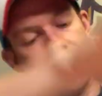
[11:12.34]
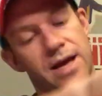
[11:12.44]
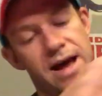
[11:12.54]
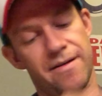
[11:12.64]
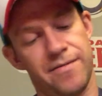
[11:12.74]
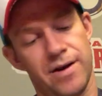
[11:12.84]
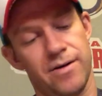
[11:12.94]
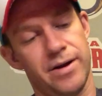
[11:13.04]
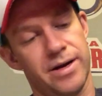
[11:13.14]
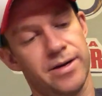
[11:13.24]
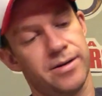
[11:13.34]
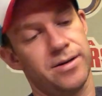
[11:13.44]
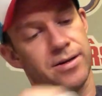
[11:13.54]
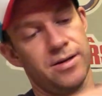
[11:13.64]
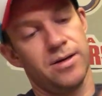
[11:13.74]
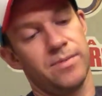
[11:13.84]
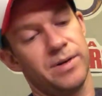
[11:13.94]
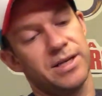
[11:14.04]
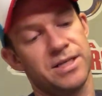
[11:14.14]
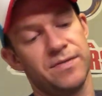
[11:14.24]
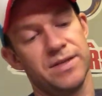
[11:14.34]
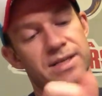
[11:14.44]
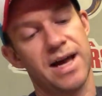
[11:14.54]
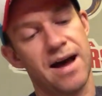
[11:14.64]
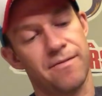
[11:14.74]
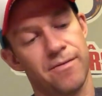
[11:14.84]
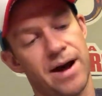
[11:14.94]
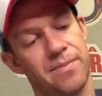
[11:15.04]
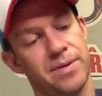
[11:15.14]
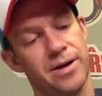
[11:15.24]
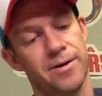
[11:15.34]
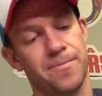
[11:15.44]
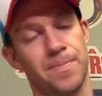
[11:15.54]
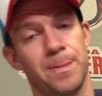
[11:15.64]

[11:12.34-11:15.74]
calf area because of this calf wrap here,